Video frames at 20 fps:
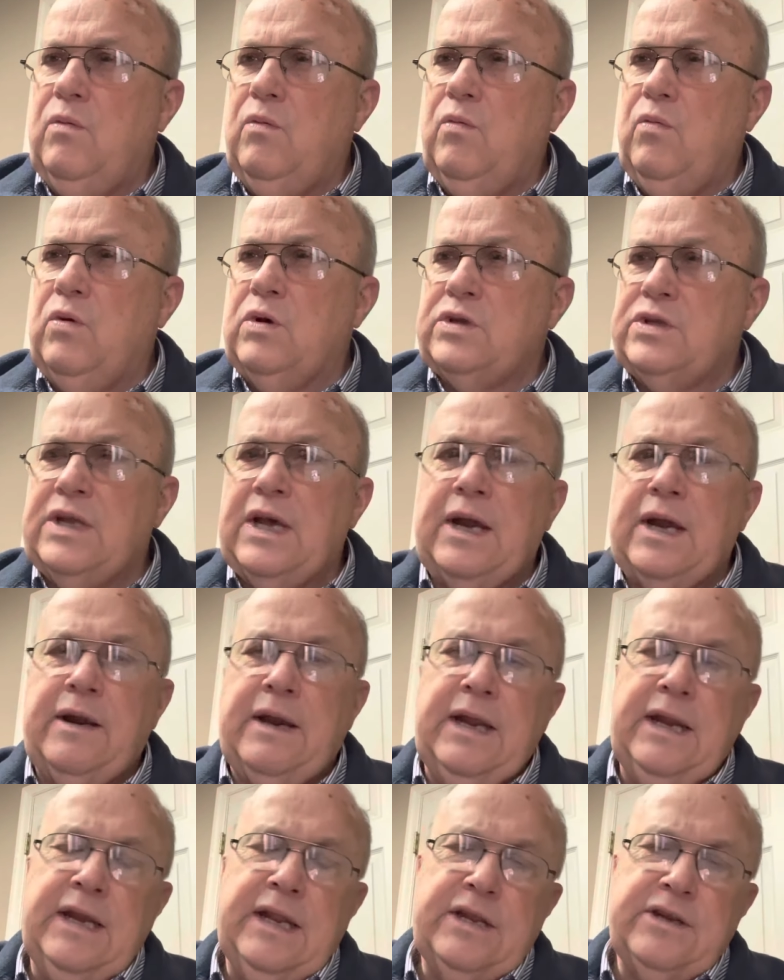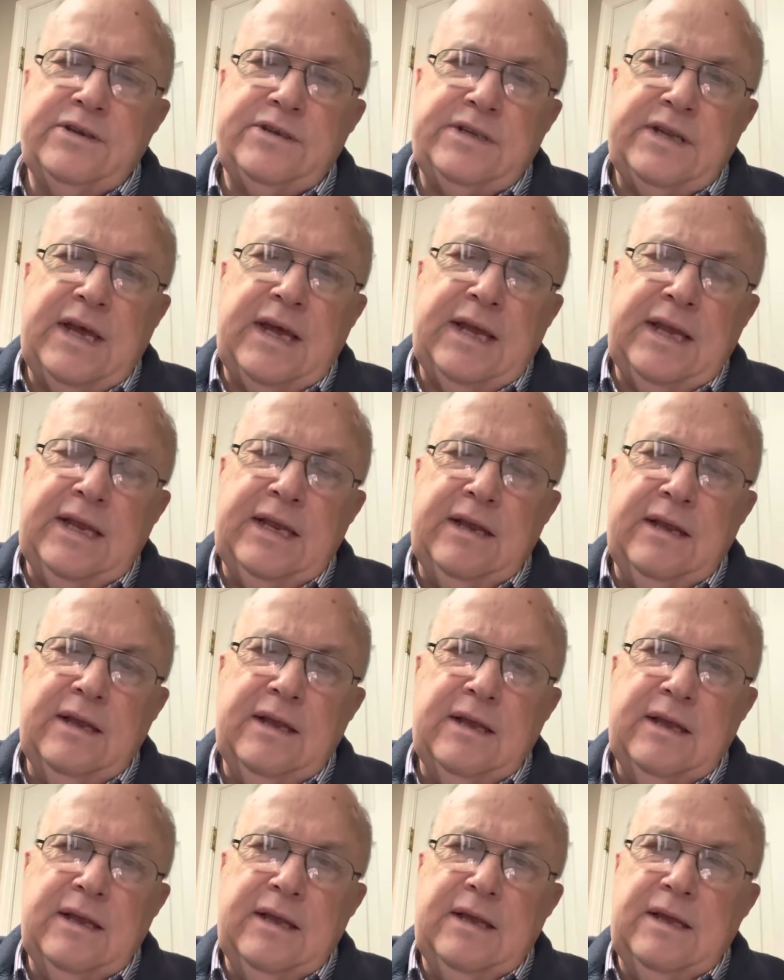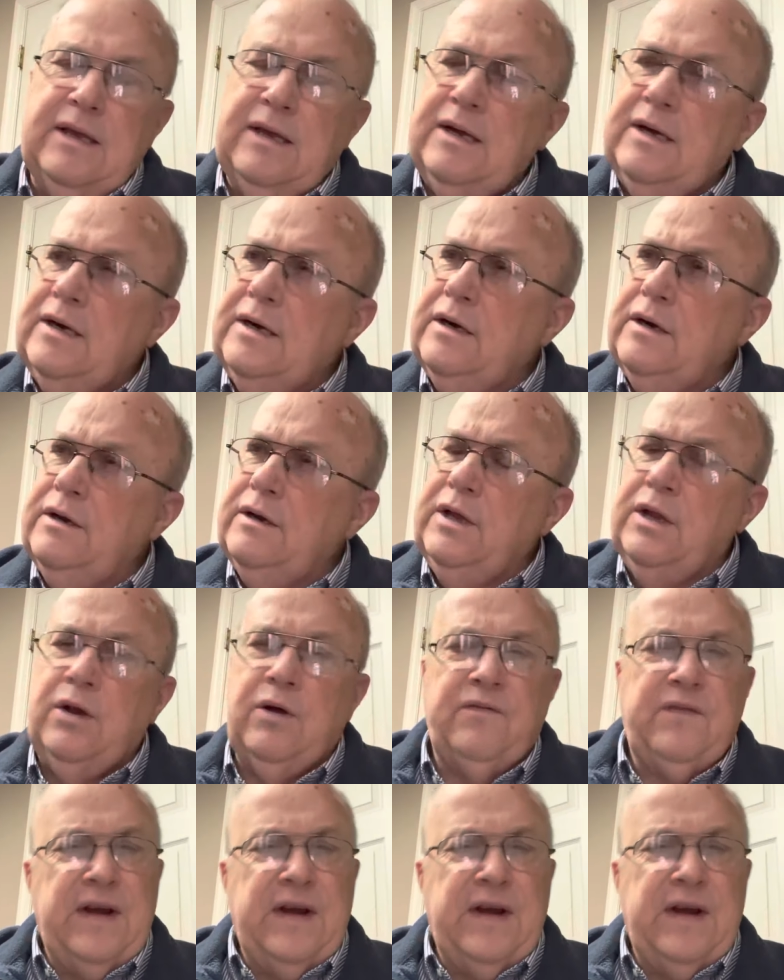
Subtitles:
was there, he didn't say, you know,